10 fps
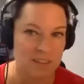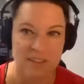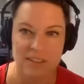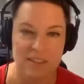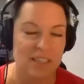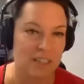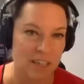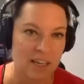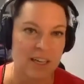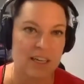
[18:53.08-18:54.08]
then
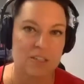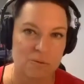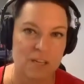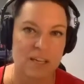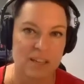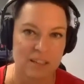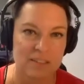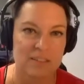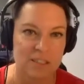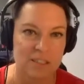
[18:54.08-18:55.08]
how do we
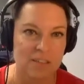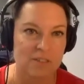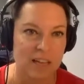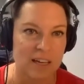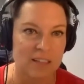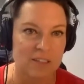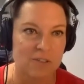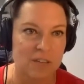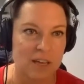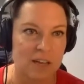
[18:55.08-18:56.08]
shift that
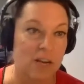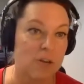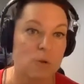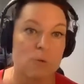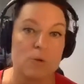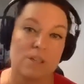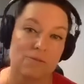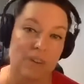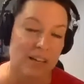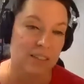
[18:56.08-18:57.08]
or how do we work
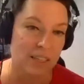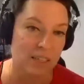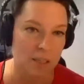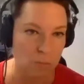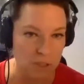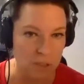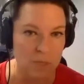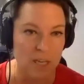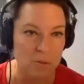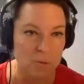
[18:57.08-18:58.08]
around it? I mean,
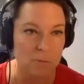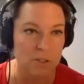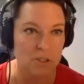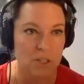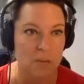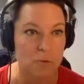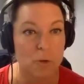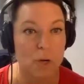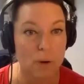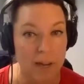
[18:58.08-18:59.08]
sometimes people's jobs
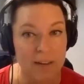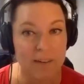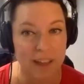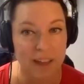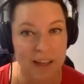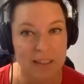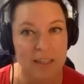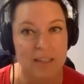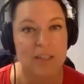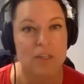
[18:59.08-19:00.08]
require that,
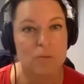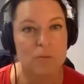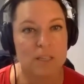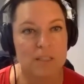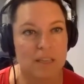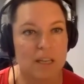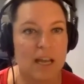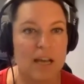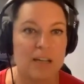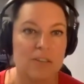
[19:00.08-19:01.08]
but it's like,
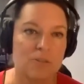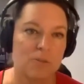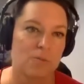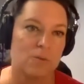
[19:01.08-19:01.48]
how do we work